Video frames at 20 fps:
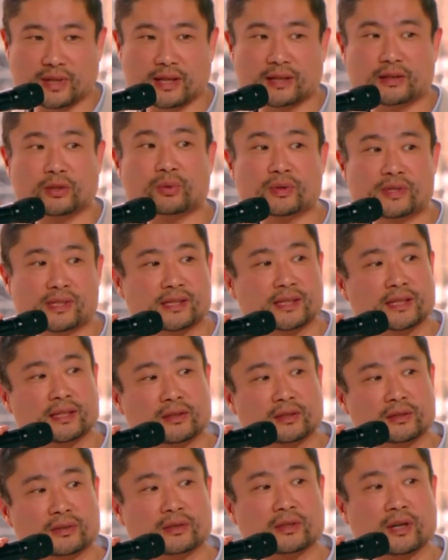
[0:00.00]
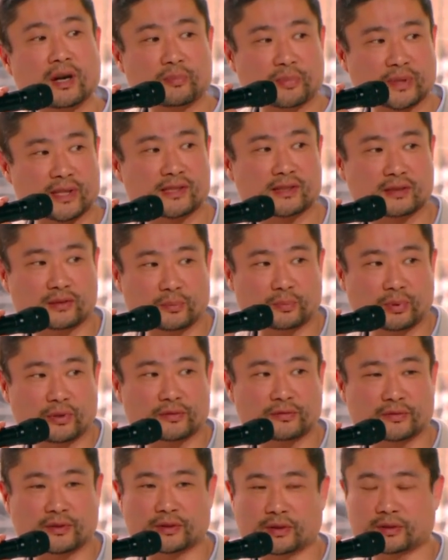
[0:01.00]
and you will see the companies in our
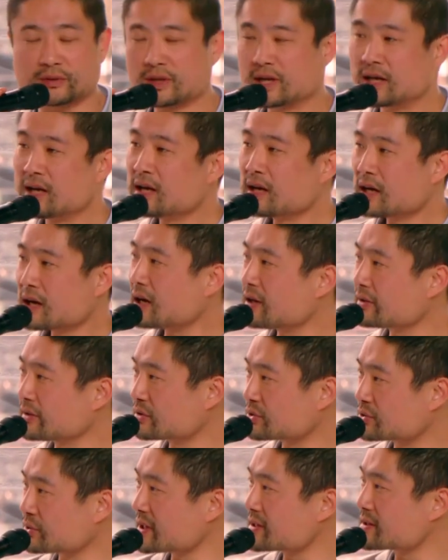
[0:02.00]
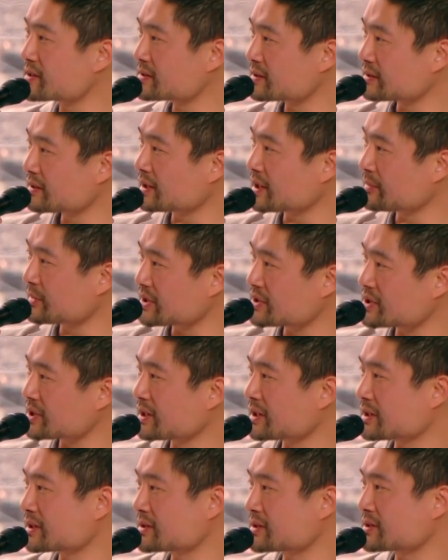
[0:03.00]
portfolio, how they address climate
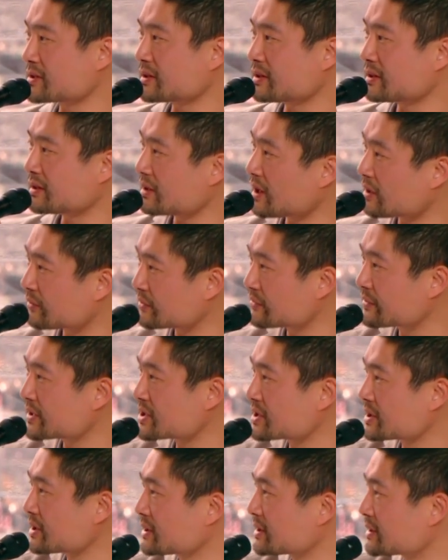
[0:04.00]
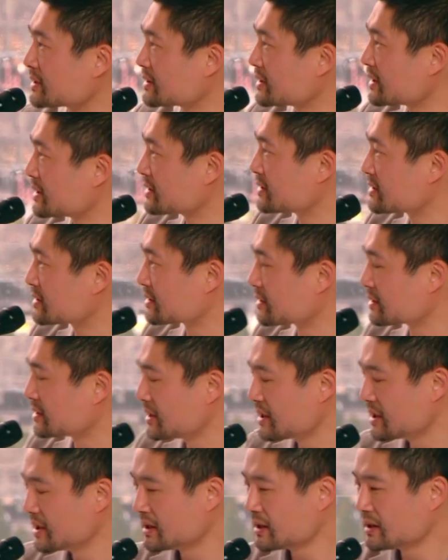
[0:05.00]
change, overfishing,
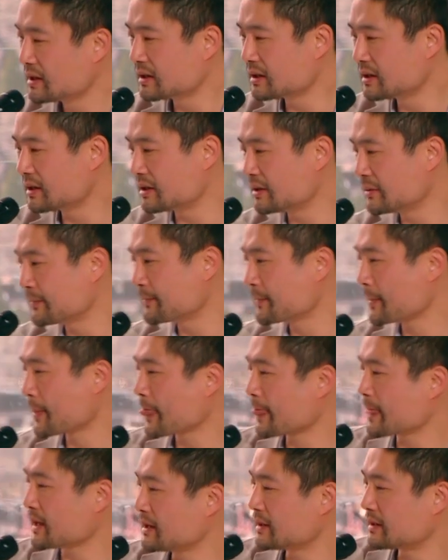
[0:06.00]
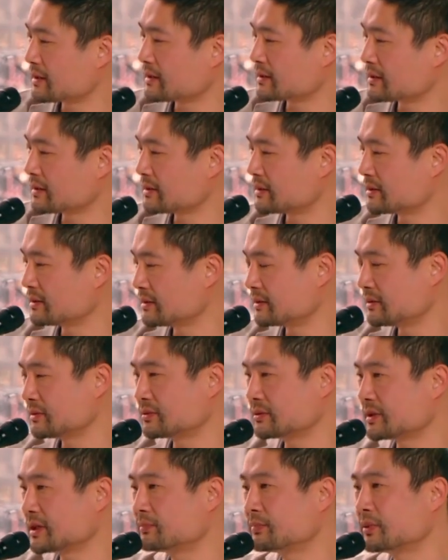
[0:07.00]

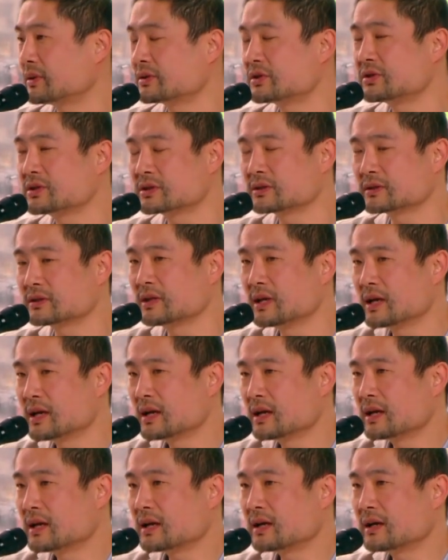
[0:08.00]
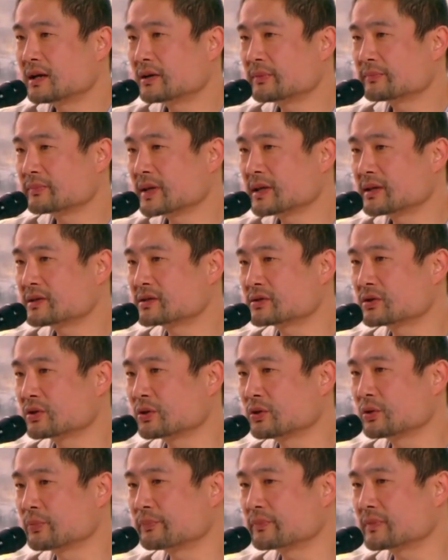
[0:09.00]
and pollution. And
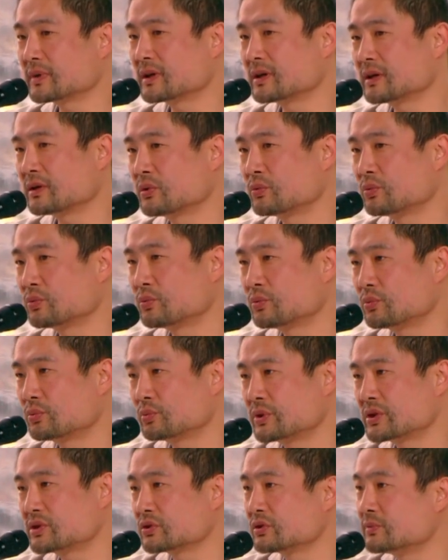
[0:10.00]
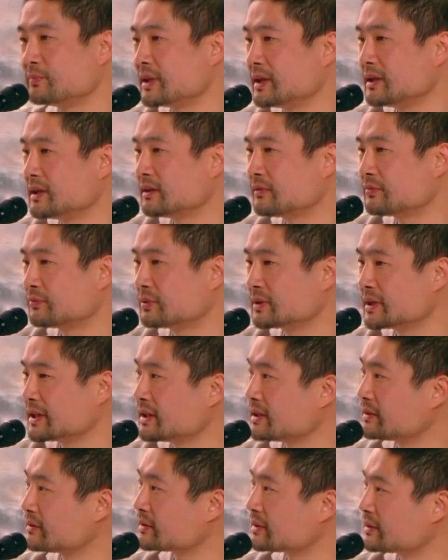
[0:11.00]
so we should be
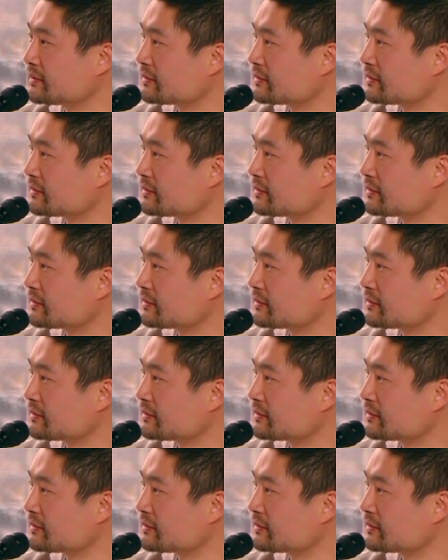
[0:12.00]
fully